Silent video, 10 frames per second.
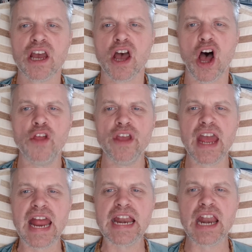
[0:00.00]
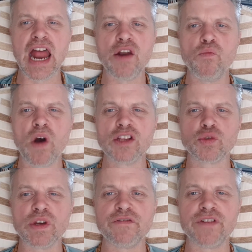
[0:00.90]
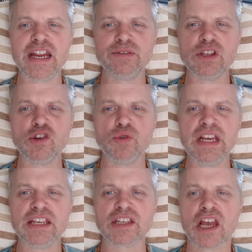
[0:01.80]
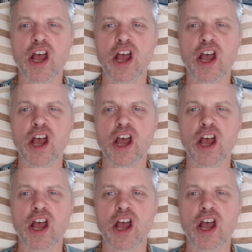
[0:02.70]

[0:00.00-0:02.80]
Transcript: And once we're finished with Greece,